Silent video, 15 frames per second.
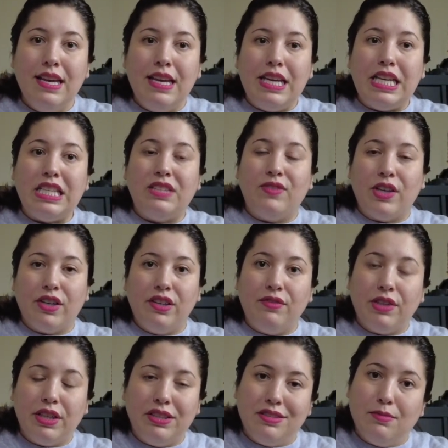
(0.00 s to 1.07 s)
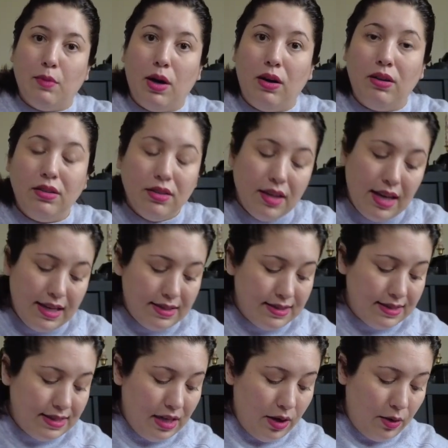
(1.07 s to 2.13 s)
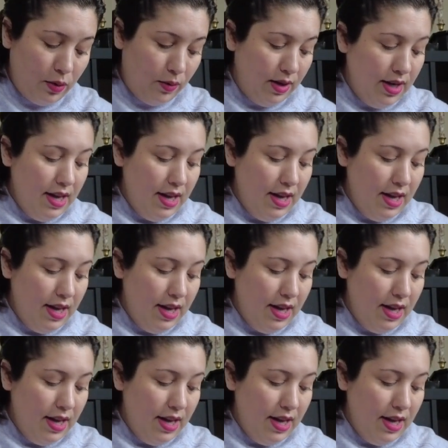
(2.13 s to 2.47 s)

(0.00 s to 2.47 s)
He's very, very small, and so